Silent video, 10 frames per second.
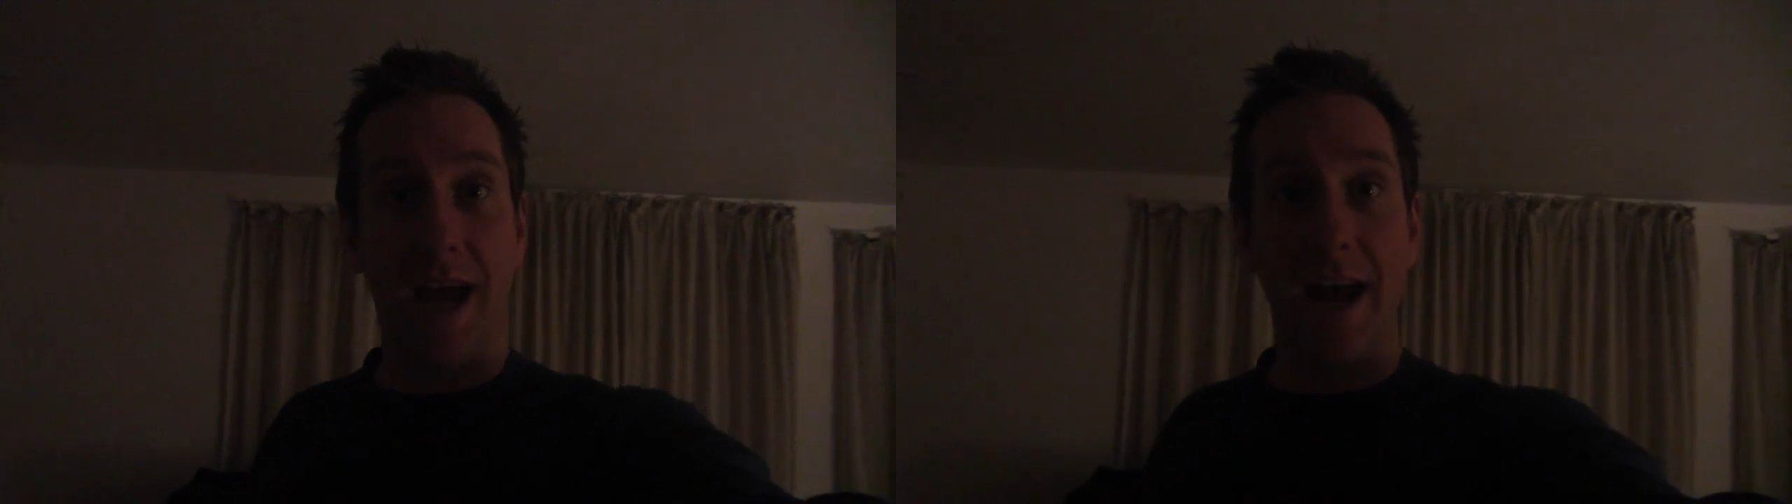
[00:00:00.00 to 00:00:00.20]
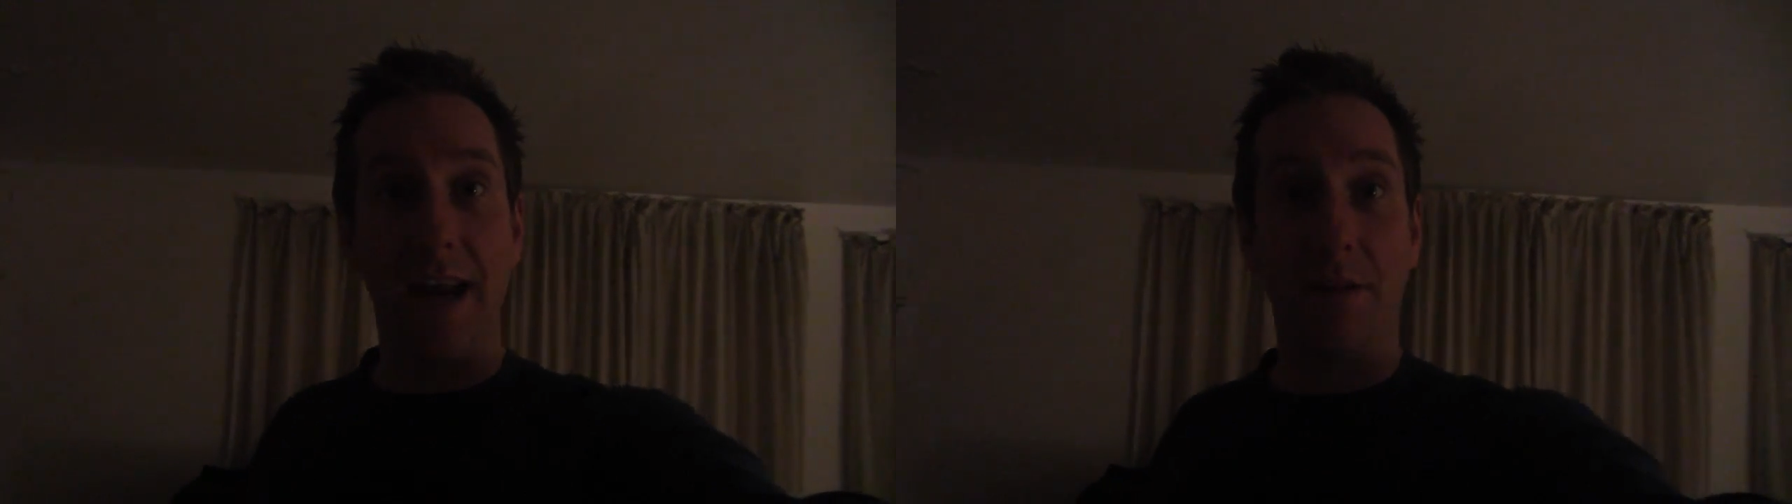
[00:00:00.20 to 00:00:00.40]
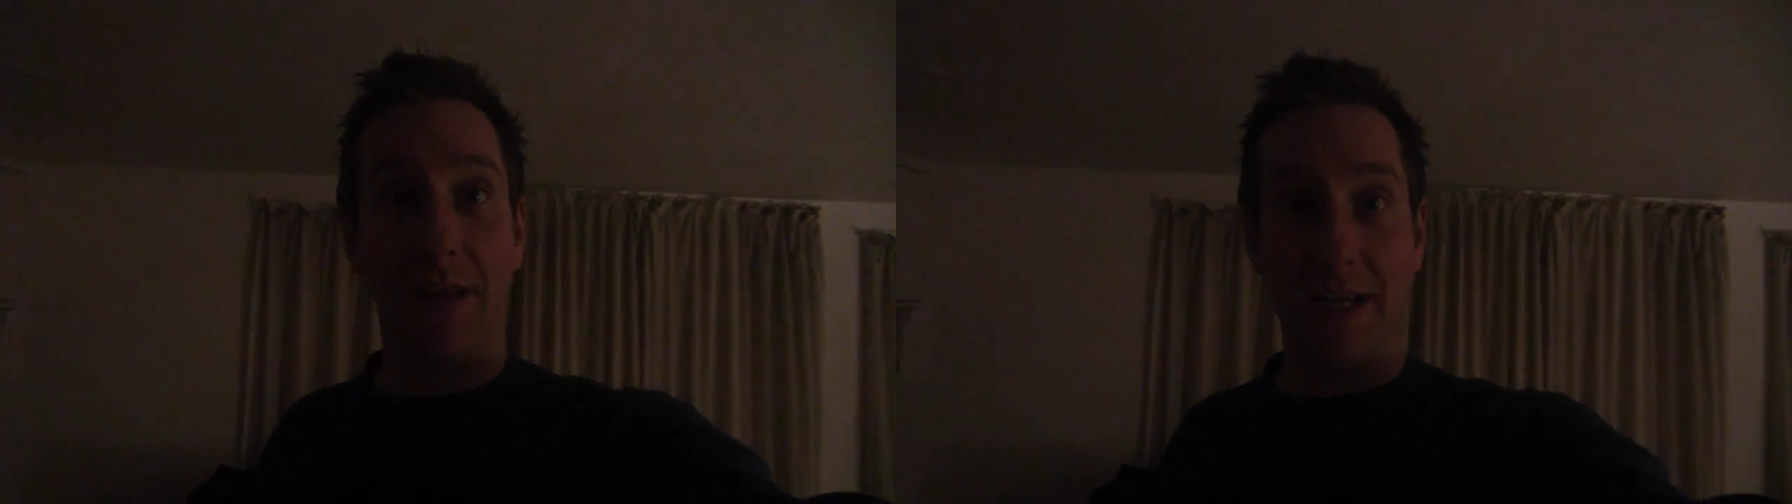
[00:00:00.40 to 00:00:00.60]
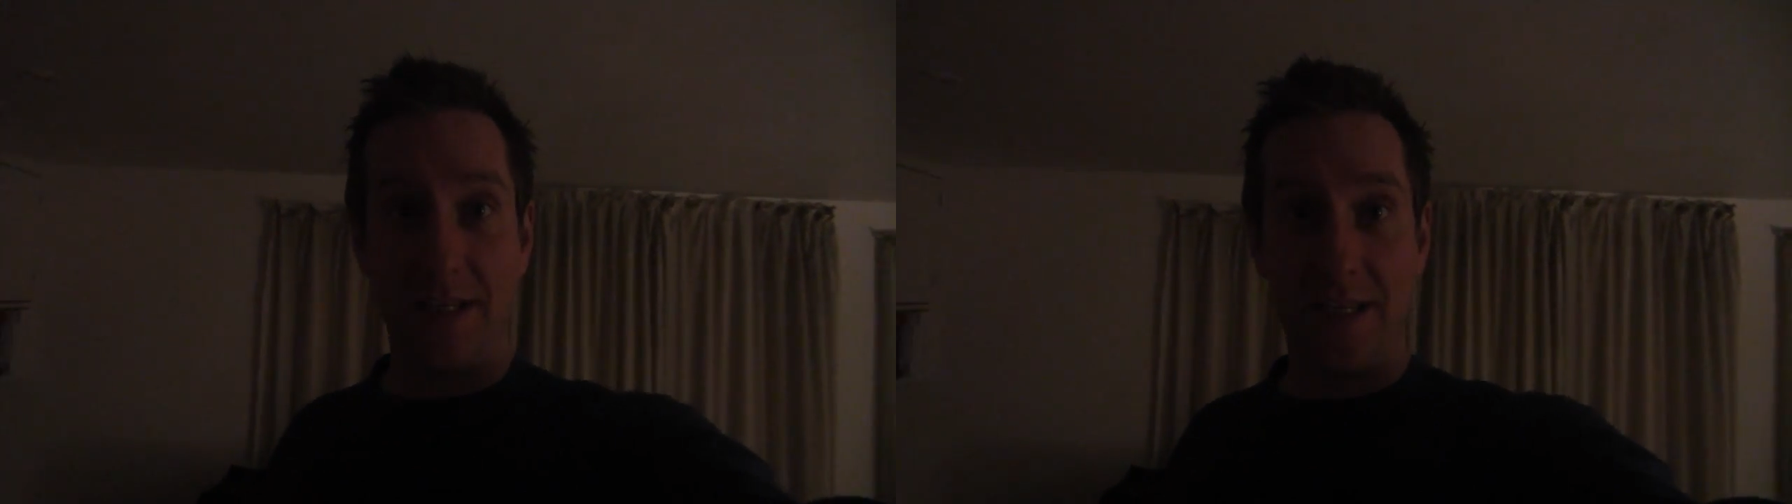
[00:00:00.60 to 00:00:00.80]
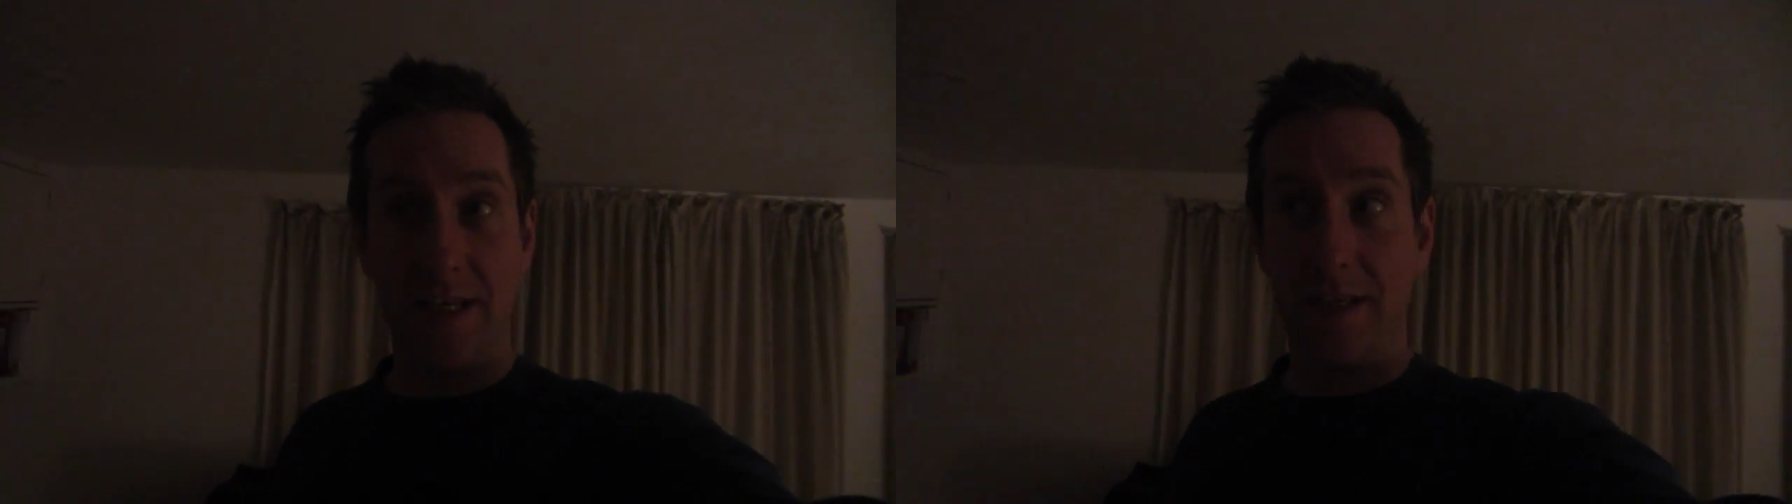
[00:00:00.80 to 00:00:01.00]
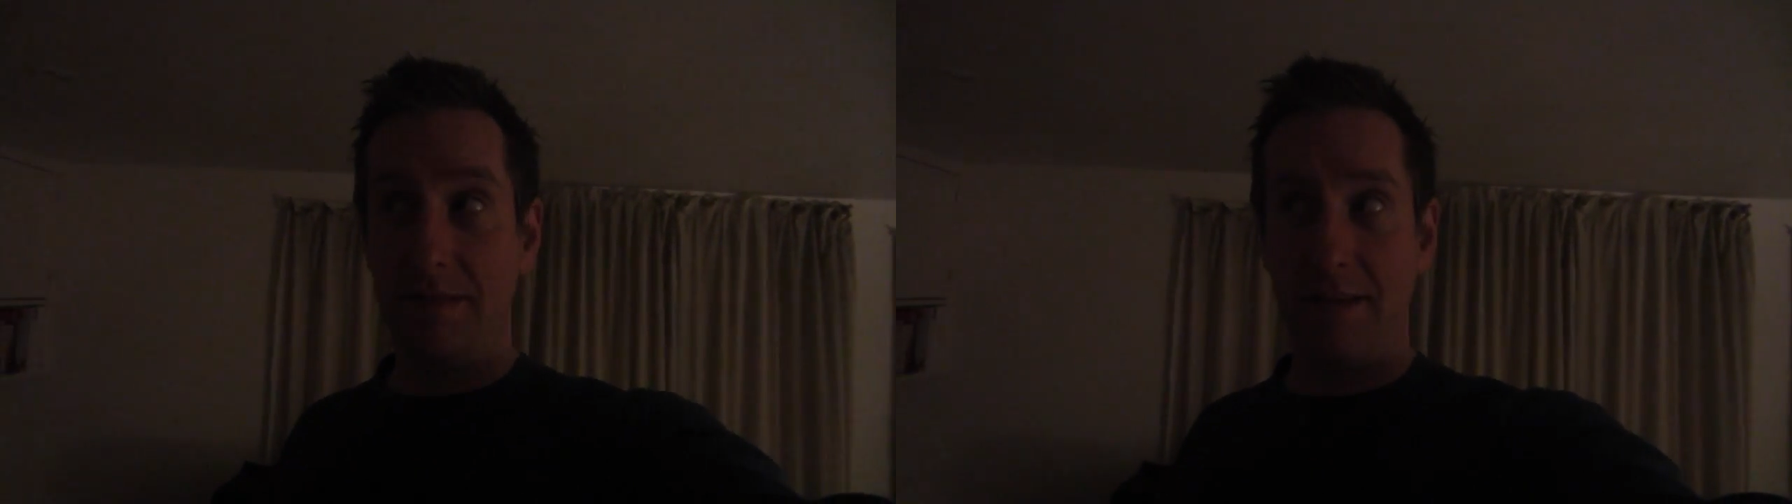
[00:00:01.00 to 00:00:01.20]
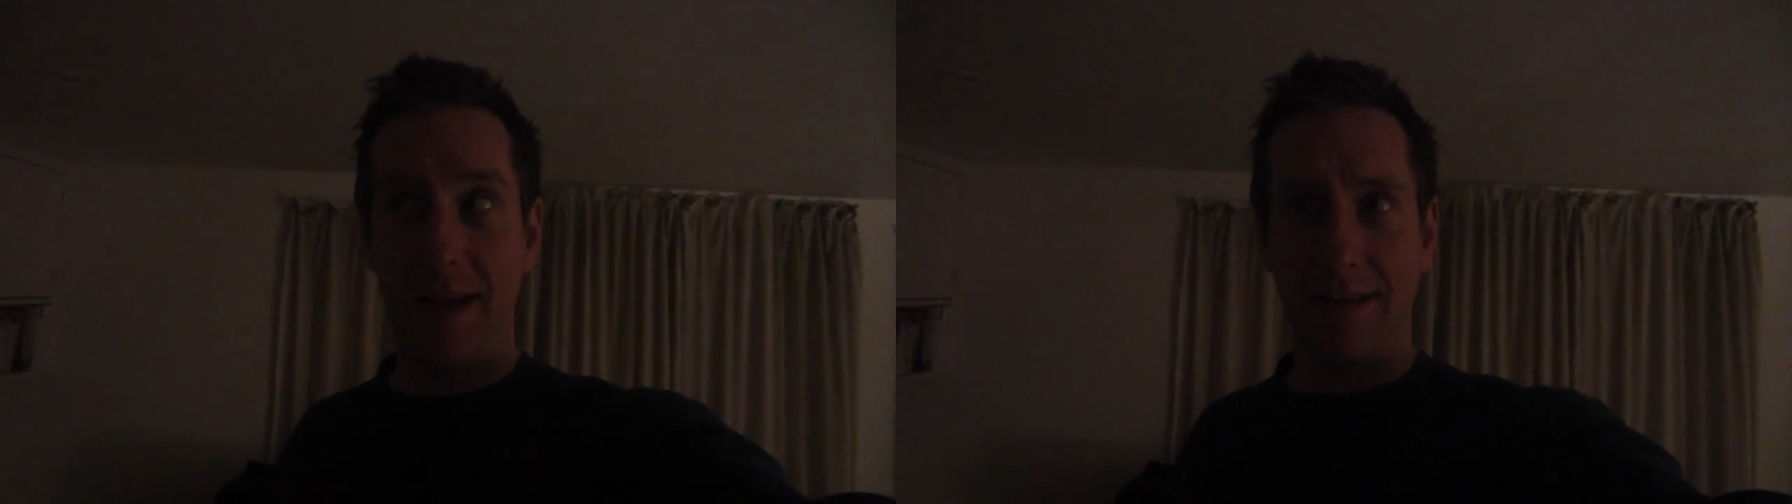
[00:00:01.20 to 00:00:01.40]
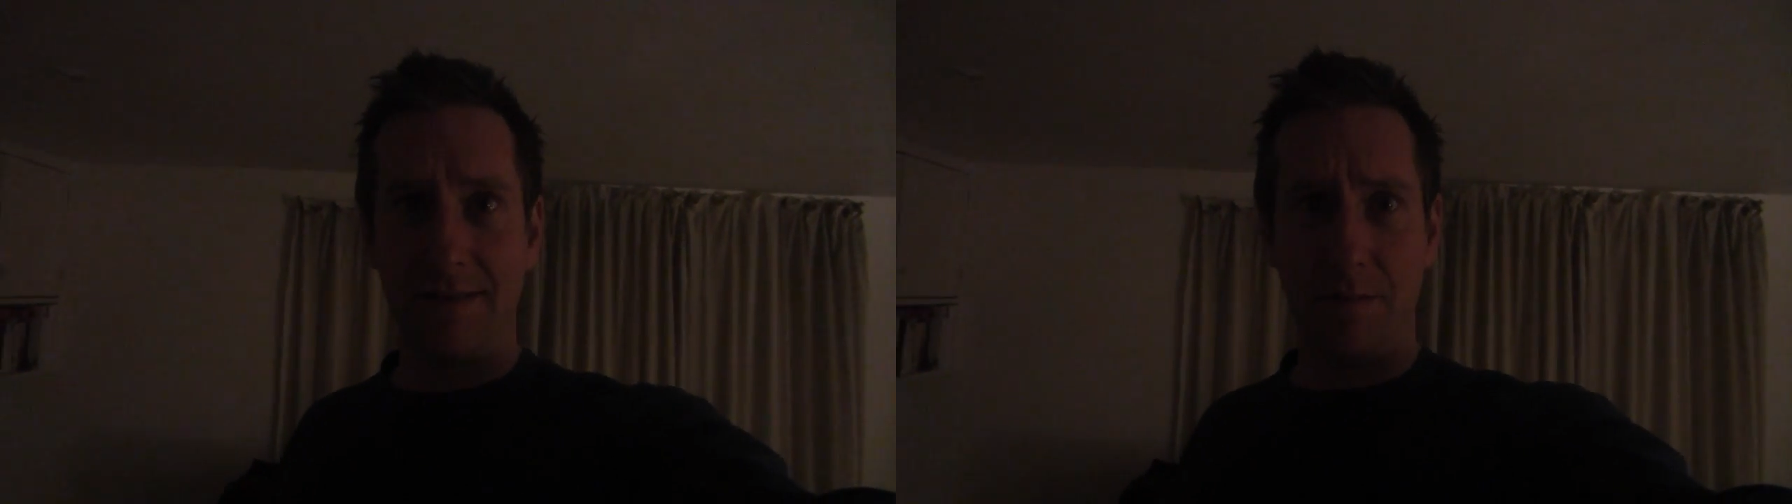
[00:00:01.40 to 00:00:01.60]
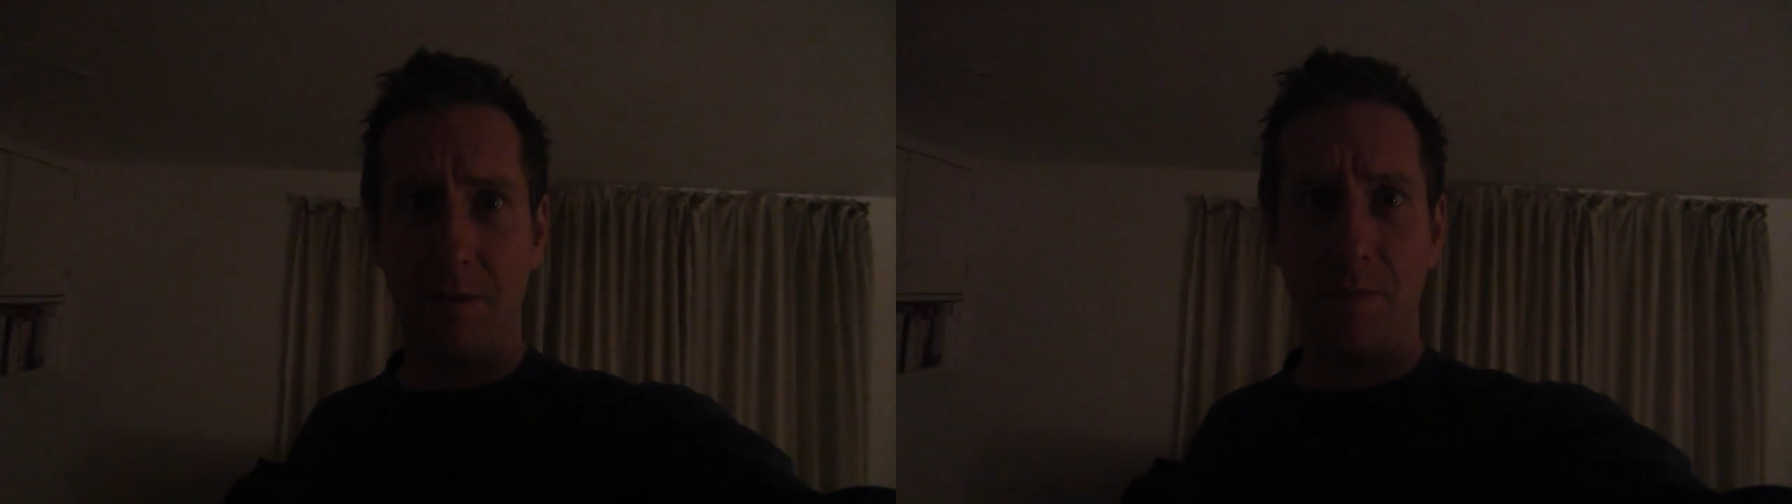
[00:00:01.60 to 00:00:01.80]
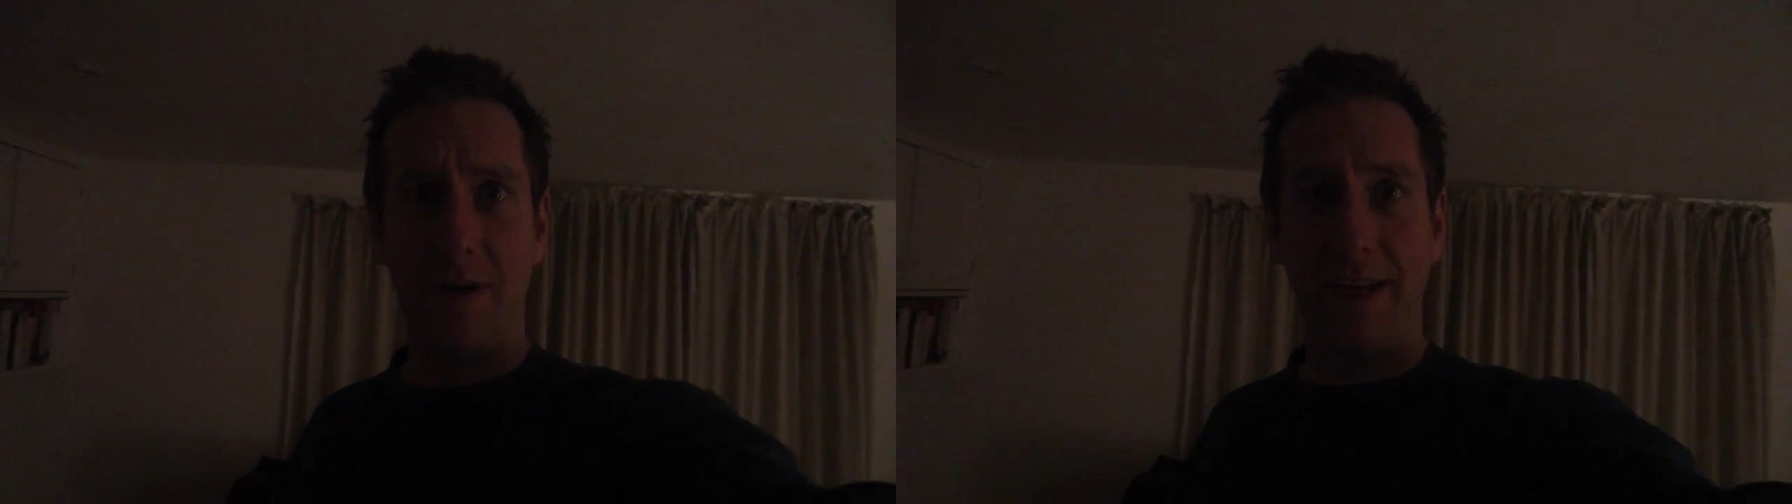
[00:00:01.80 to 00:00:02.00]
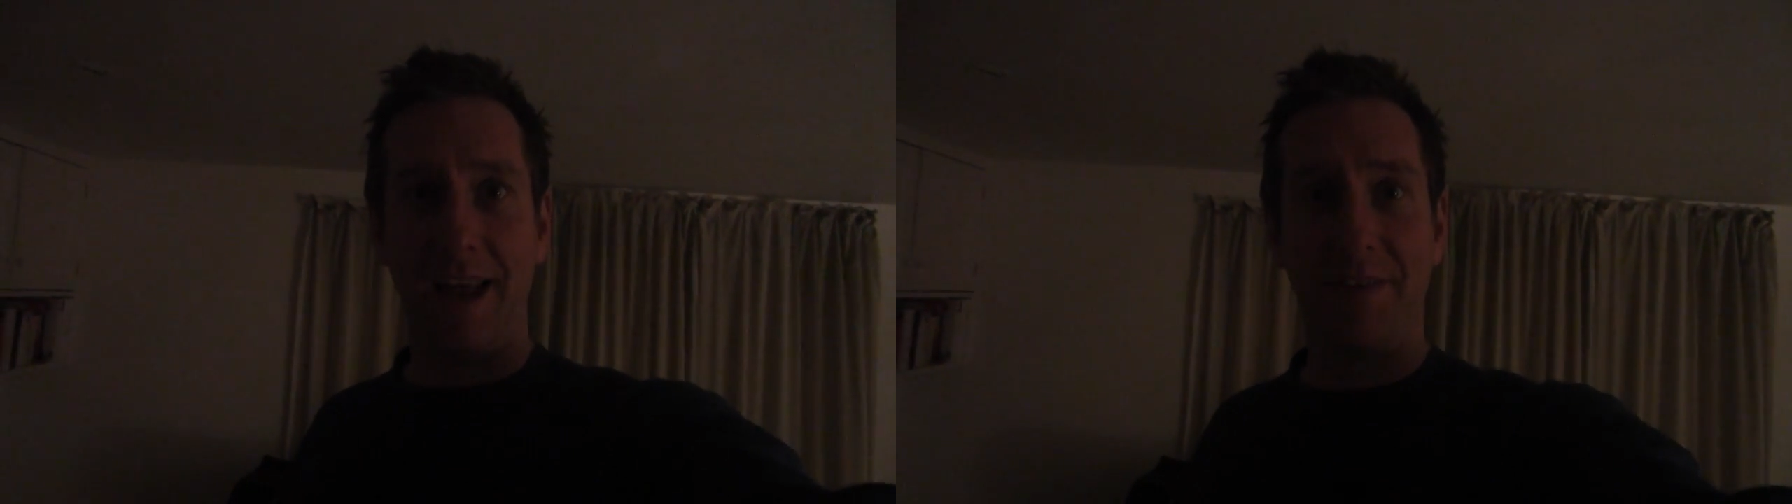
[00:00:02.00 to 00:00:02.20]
and I'll catch you, yeah, tomorrow morning.